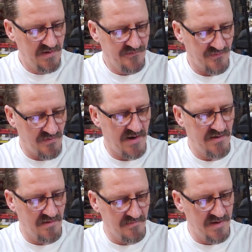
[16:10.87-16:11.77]
So right
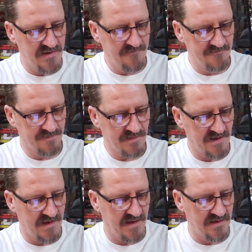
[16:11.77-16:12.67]
on, buddy.
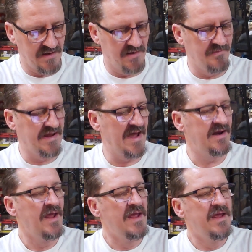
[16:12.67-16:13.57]
And uh, we
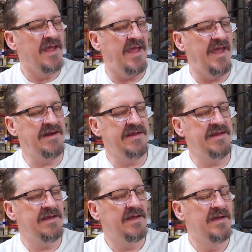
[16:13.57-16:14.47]
got Eddie